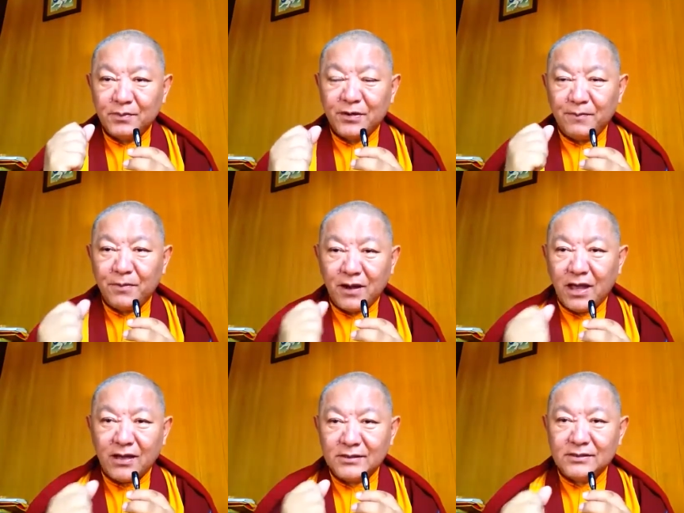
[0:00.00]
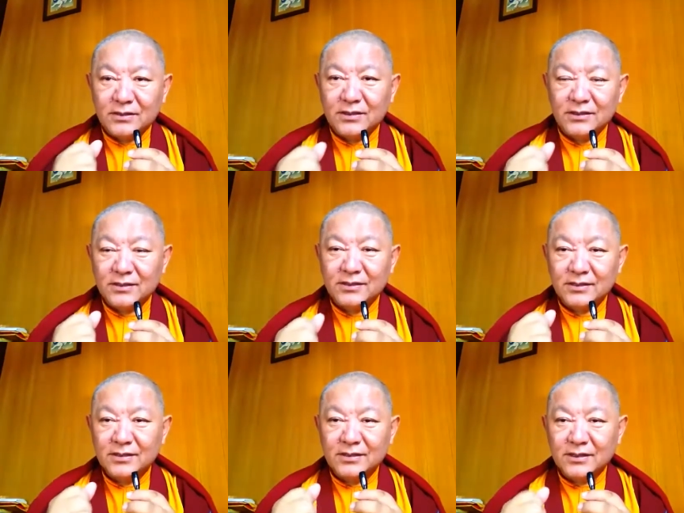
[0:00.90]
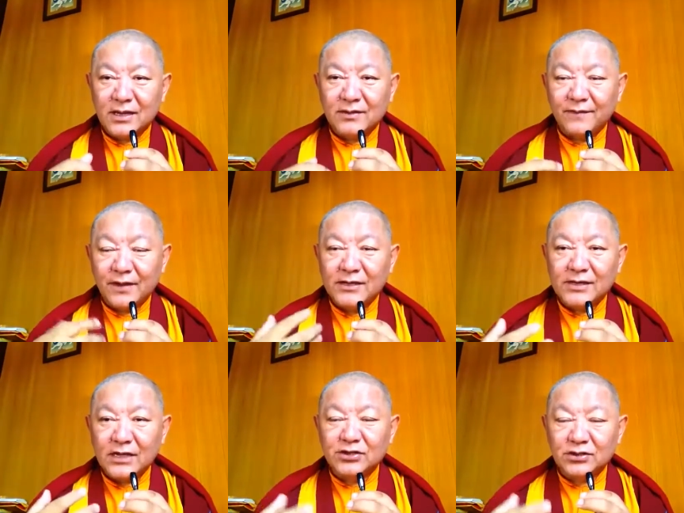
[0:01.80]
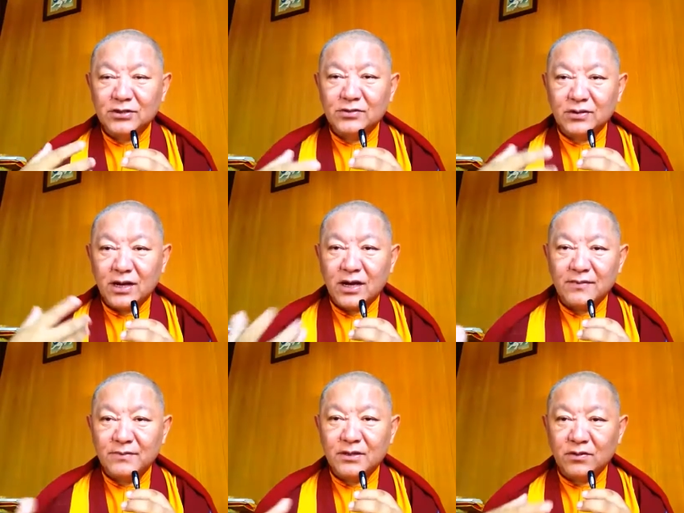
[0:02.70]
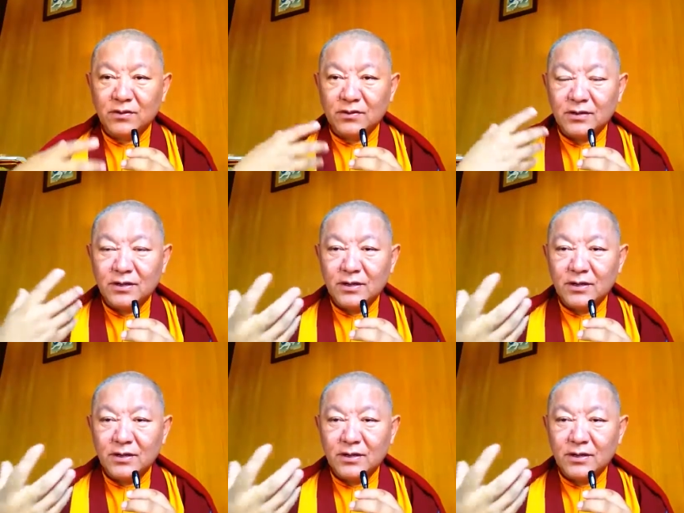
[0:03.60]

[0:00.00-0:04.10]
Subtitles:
pre-planned kind of intention to harm me or